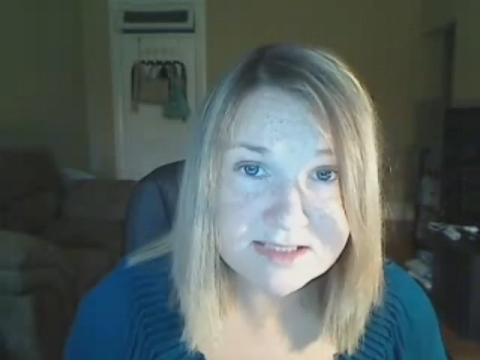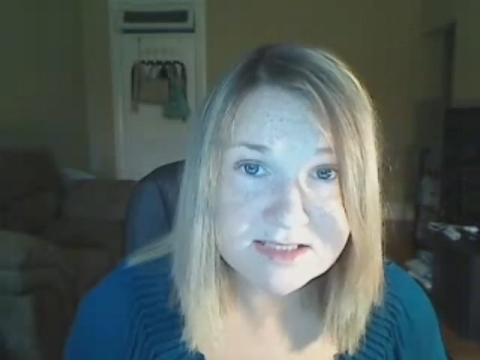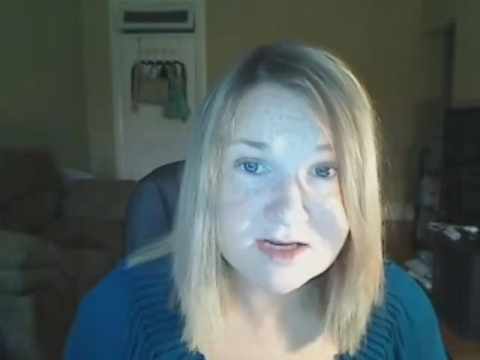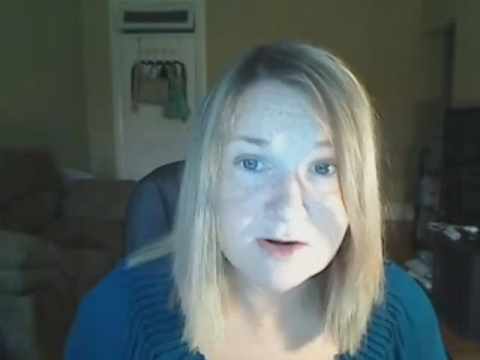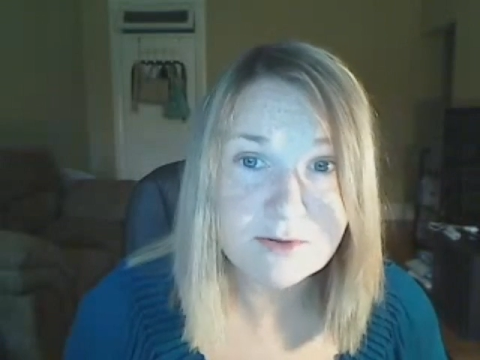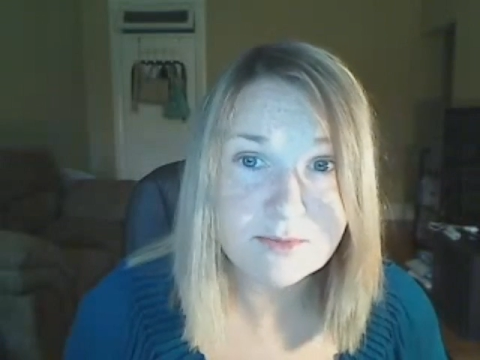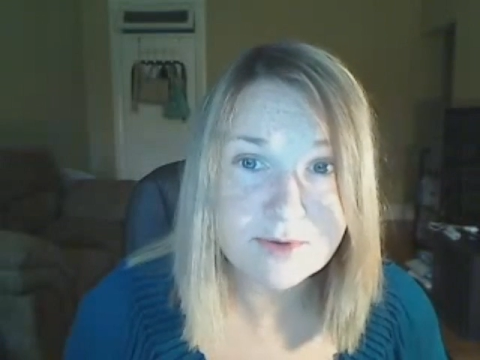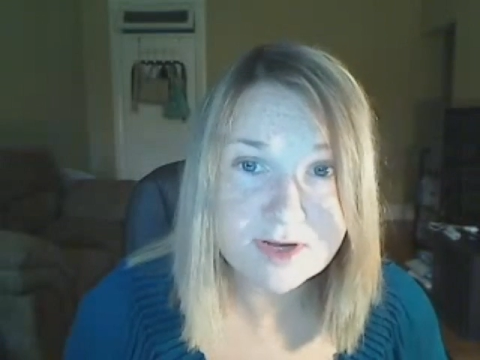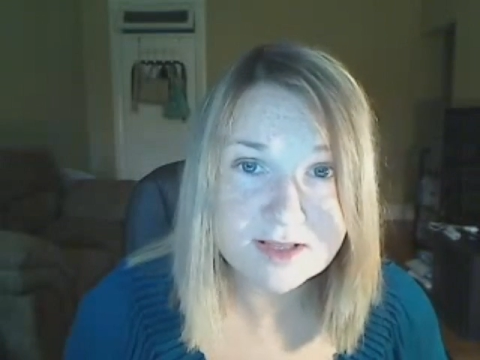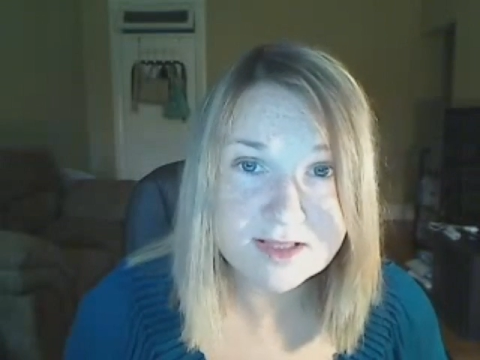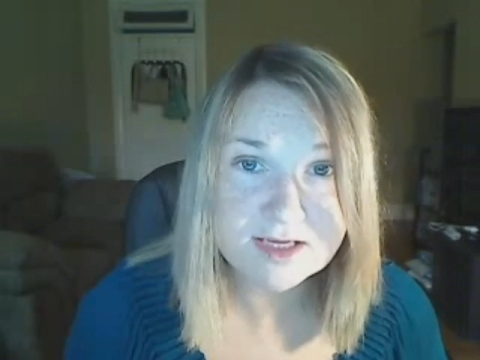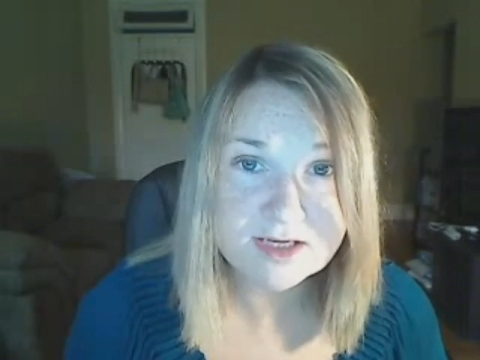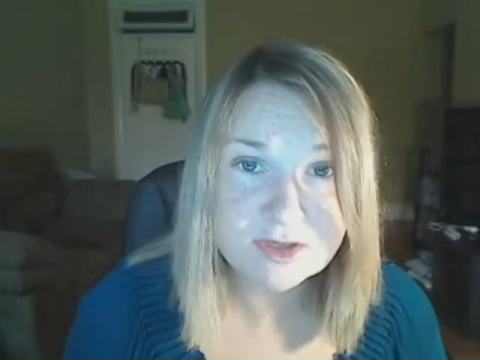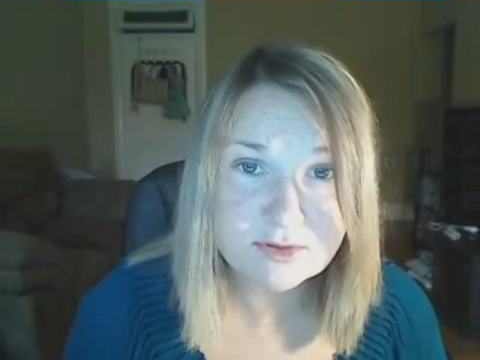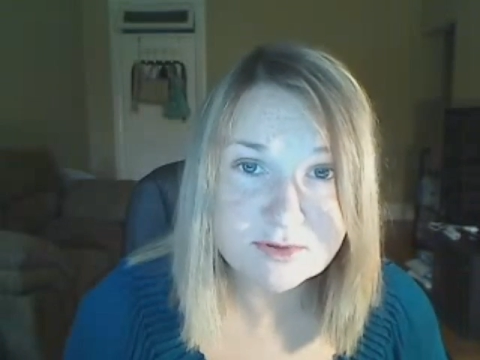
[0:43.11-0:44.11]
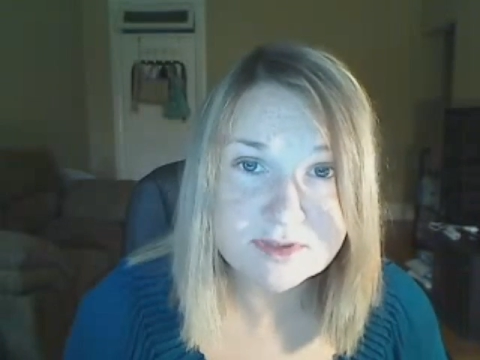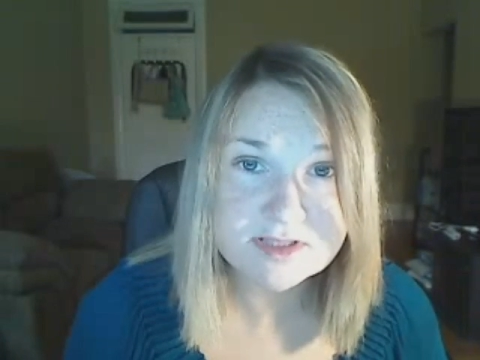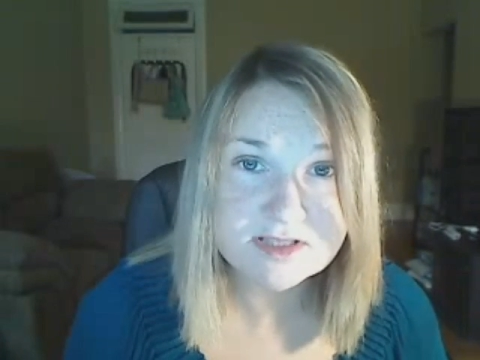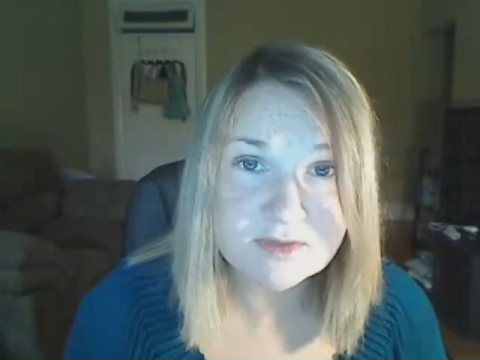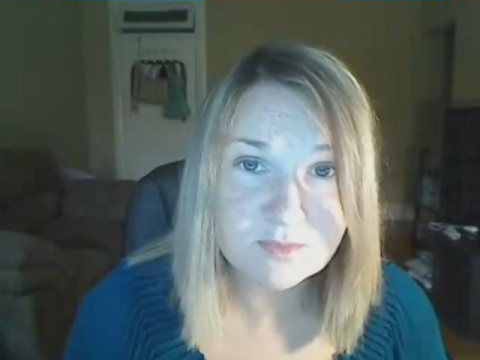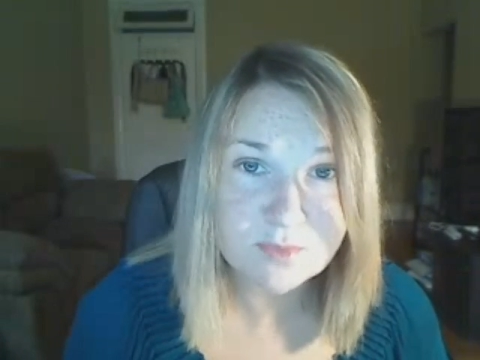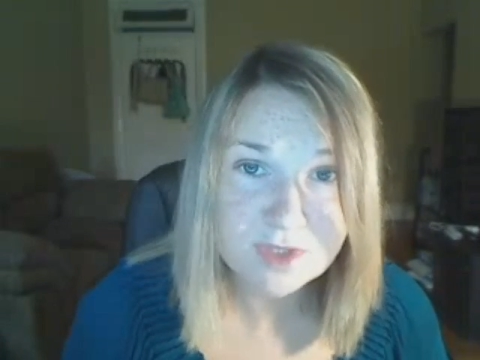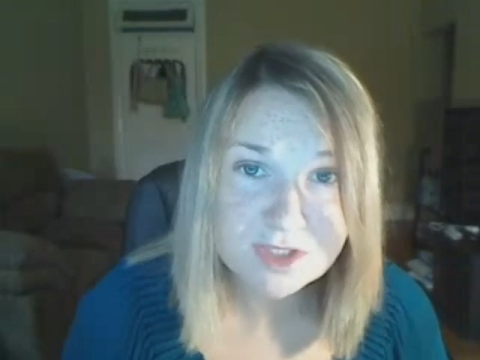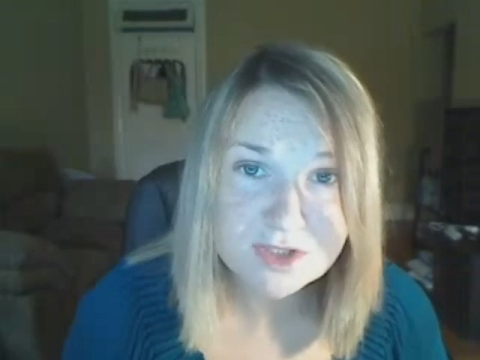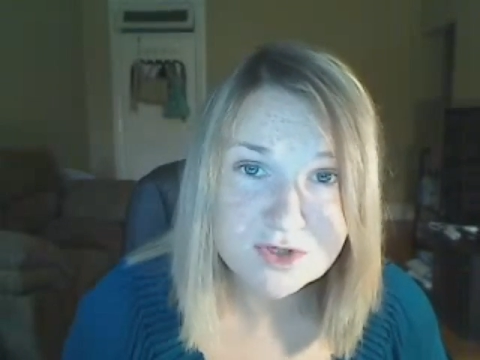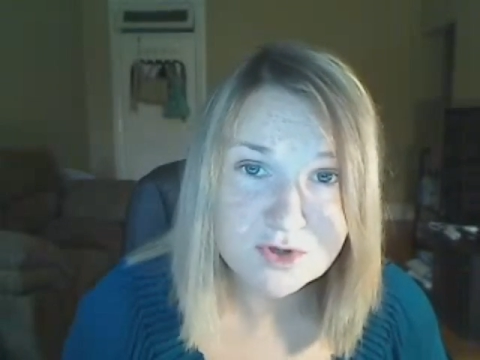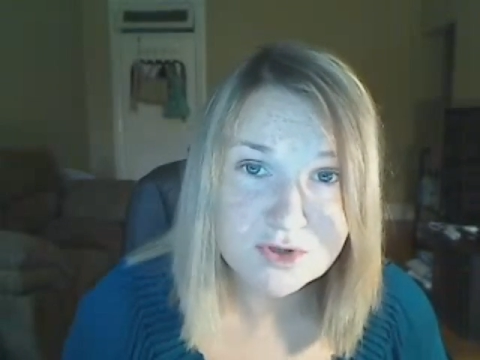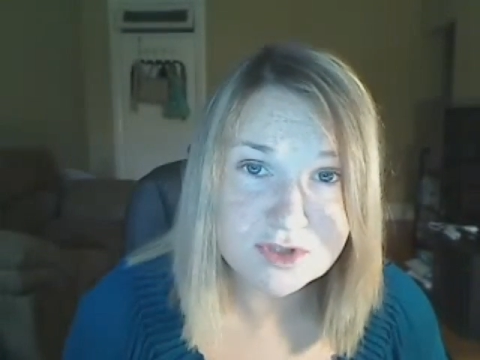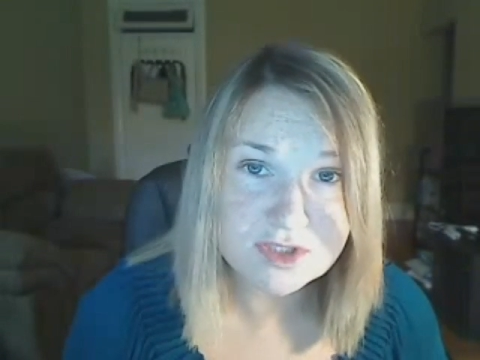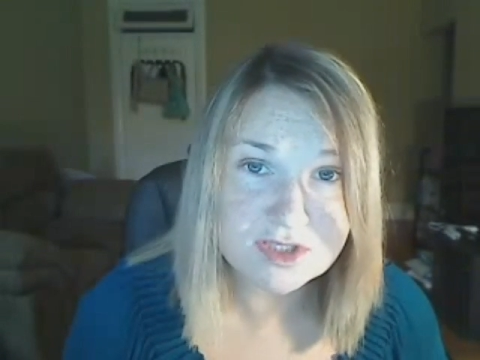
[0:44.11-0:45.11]
that are really doing some
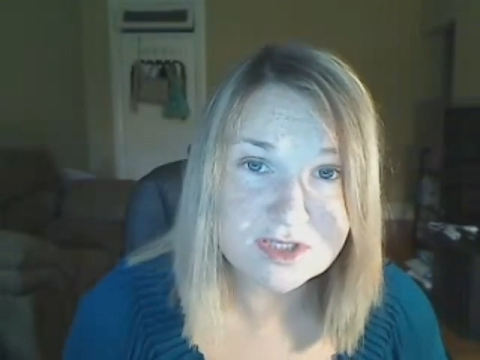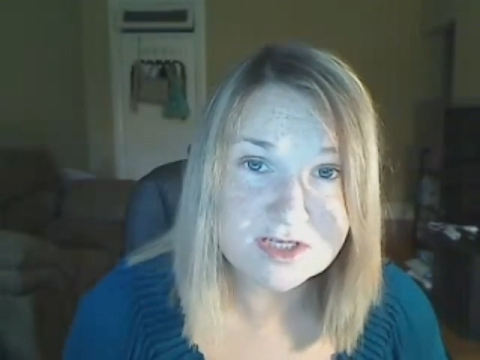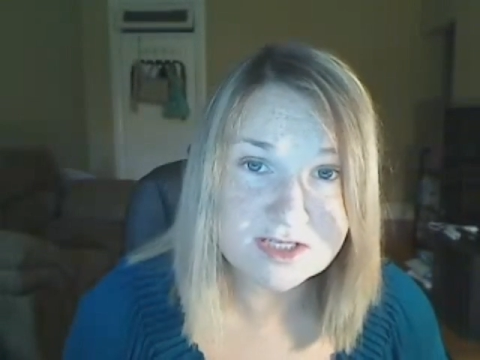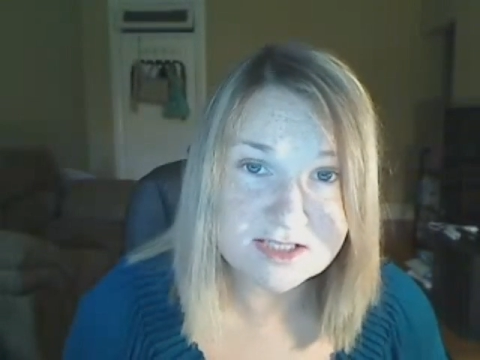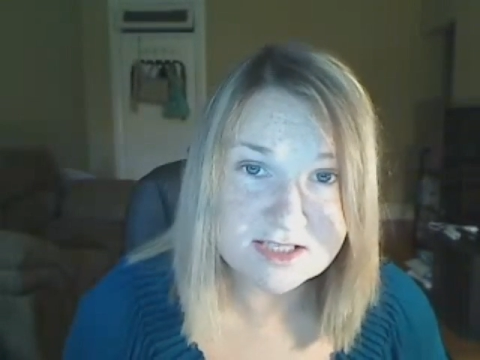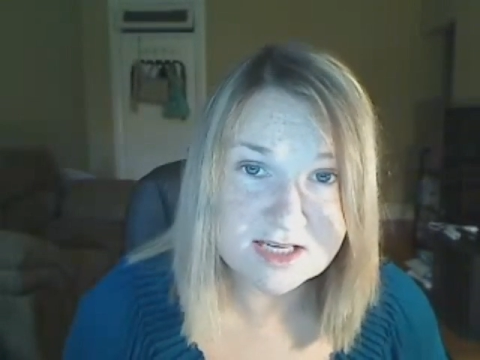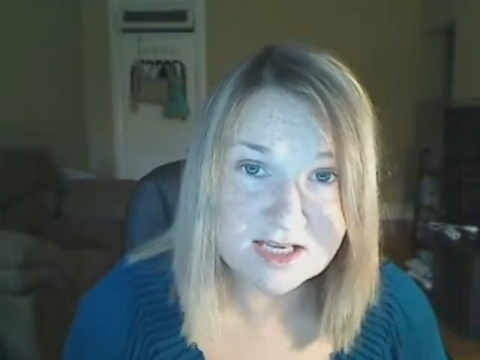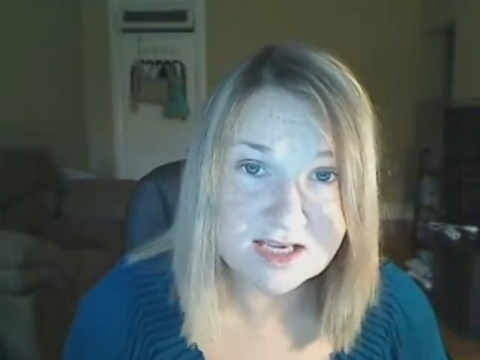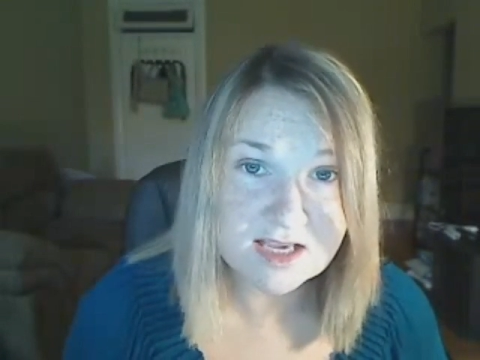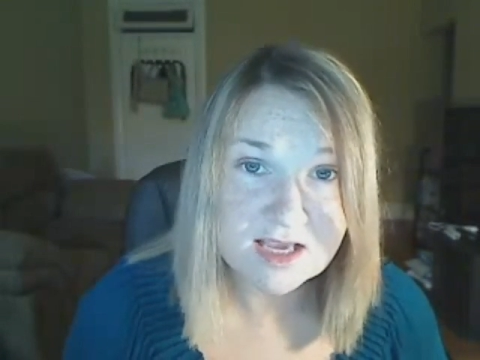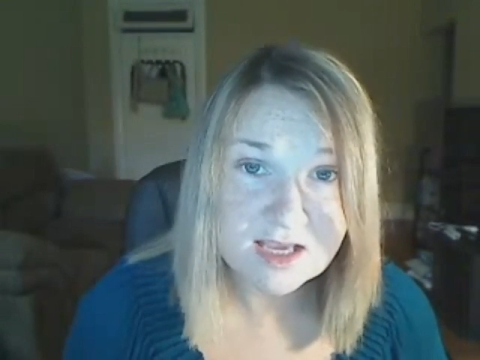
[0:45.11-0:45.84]
research to see